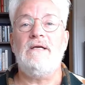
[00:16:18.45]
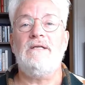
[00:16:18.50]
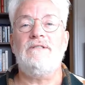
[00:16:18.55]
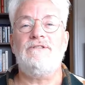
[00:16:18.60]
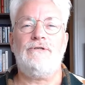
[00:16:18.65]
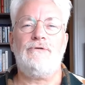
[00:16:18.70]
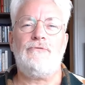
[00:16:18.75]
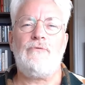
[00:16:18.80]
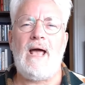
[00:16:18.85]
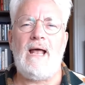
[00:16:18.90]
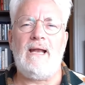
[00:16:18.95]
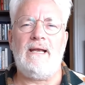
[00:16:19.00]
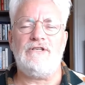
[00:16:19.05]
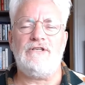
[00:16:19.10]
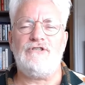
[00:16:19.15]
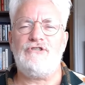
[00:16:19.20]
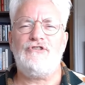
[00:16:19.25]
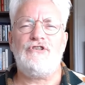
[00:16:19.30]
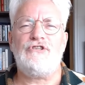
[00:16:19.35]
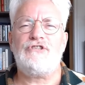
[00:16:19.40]
to
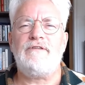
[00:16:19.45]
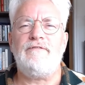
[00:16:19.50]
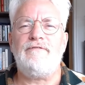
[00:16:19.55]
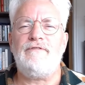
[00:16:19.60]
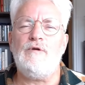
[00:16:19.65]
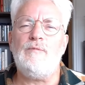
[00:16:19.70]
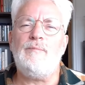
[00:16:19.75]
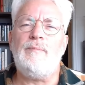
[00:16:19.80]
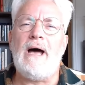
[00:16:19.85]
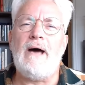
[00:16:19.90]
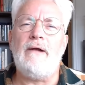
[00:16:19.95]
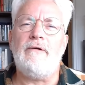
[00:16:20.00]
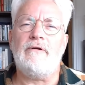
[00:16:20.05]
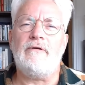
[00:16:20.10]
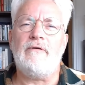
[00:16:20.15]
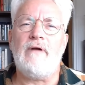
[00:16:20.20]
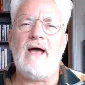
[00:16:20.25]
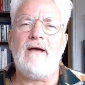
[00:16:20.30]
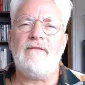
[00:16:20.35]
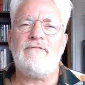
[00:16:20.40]
relish just a few
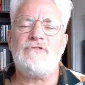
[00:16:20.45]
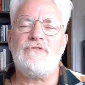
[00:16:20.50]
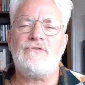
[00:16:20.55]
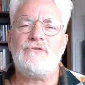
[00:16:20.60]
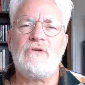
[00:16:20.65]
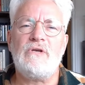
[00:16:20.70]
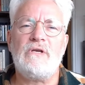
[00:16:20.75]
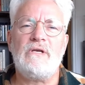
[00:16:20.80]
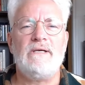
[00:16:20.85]
paragraphs.